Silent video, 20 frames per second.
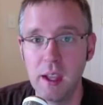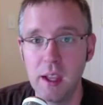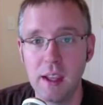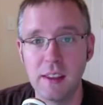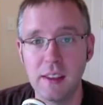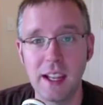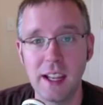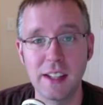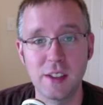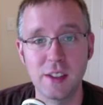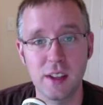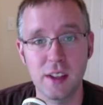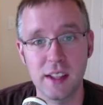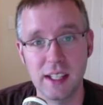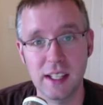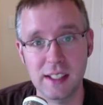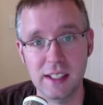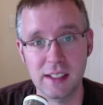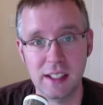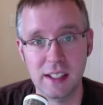The answer to
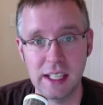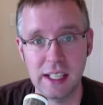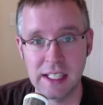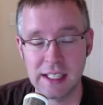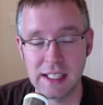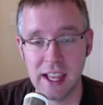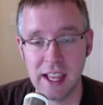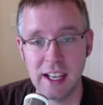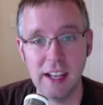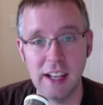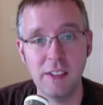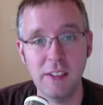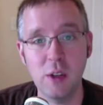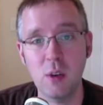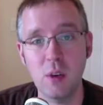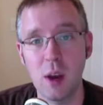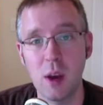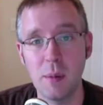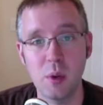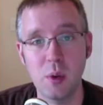this is that if you
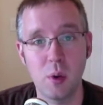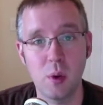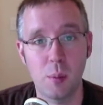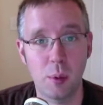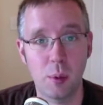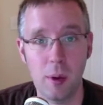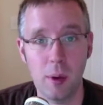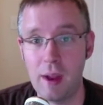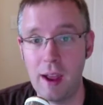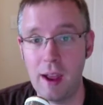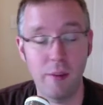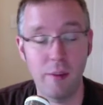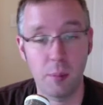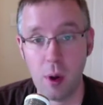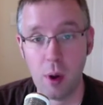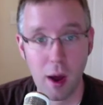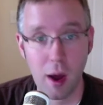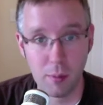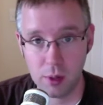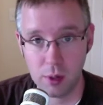come into have a
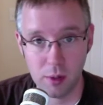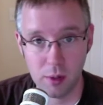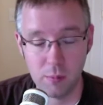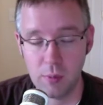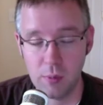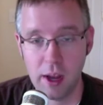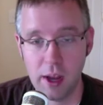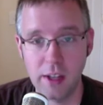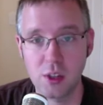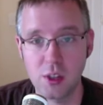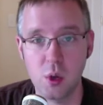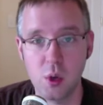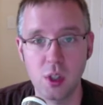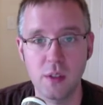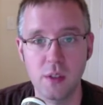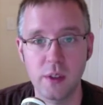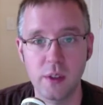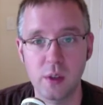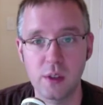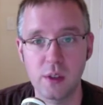problem and Georgia
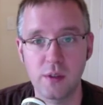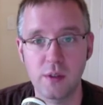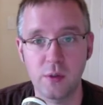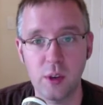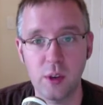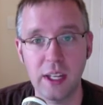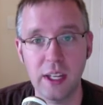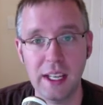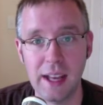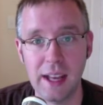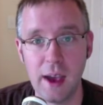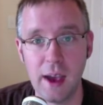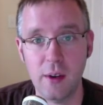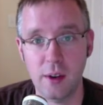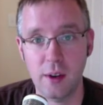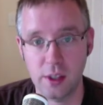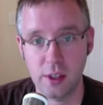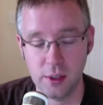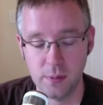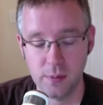View is freaking out
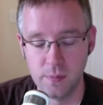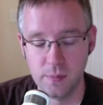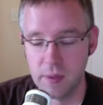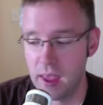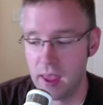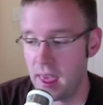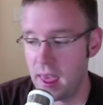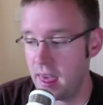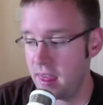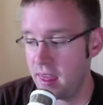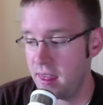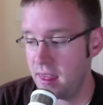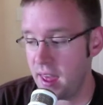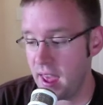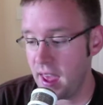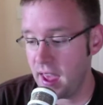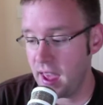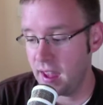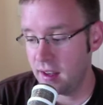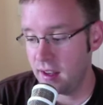on you,
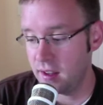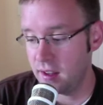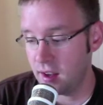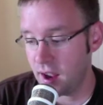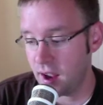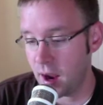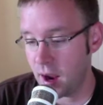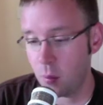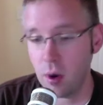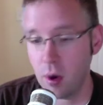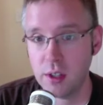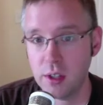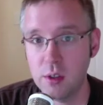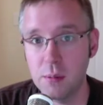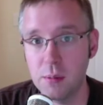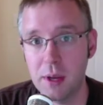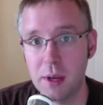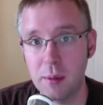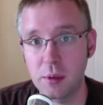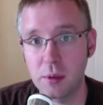then I want you to
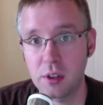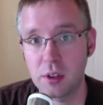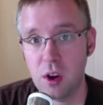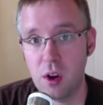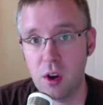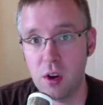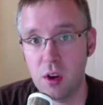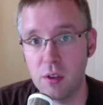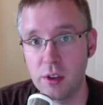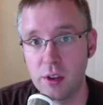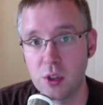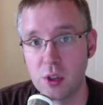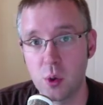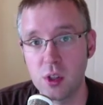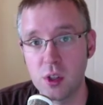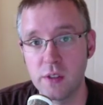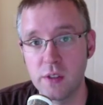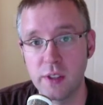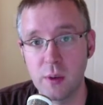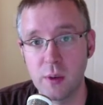be able to call the
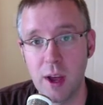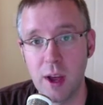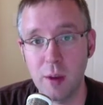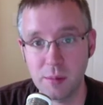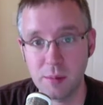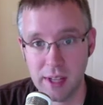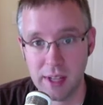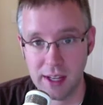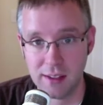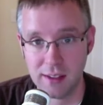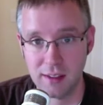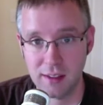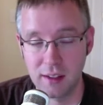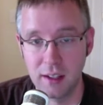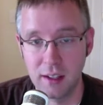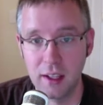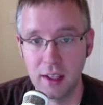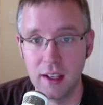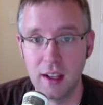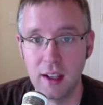Georgia View help desk.
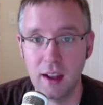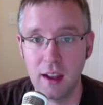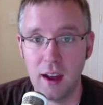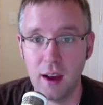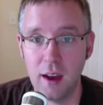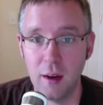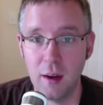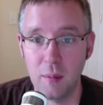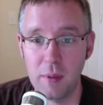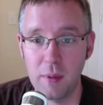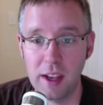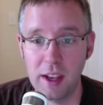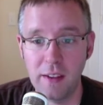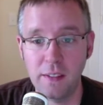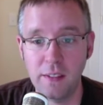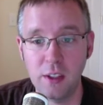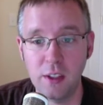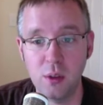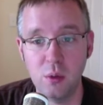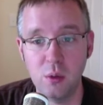
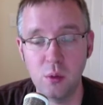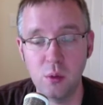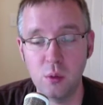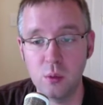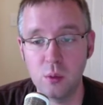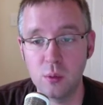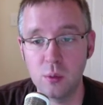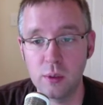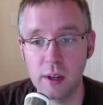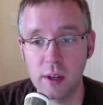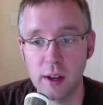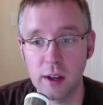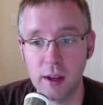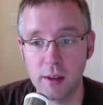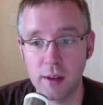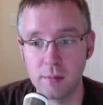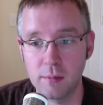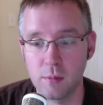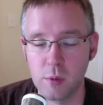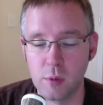
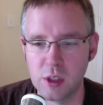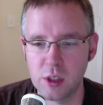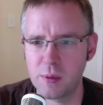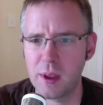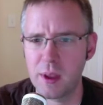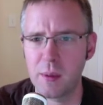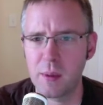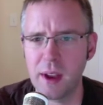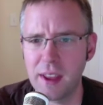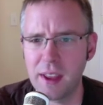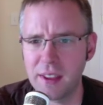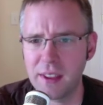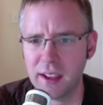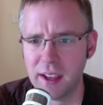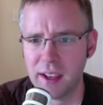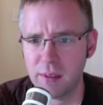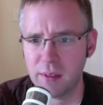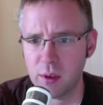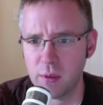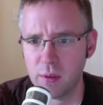Which by the way, I think I
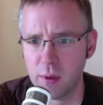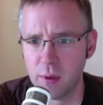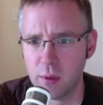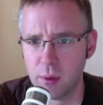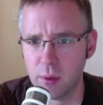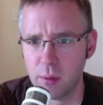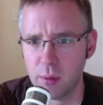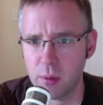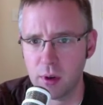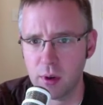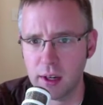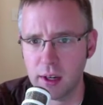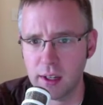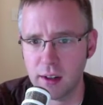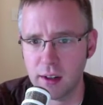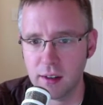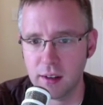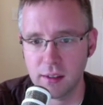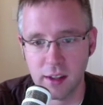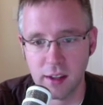have their phone number right
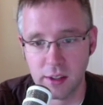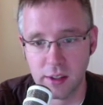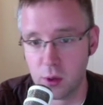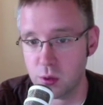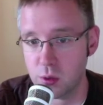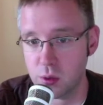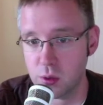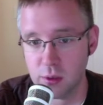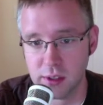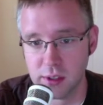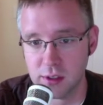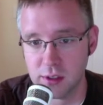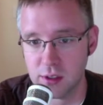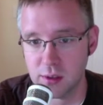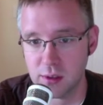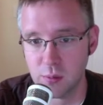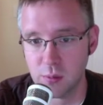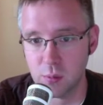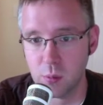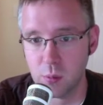here. I told you this is just
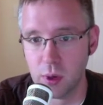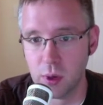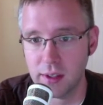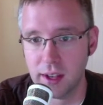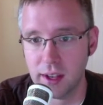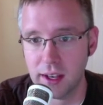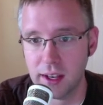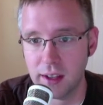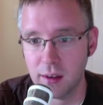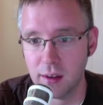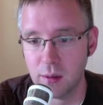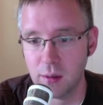one take.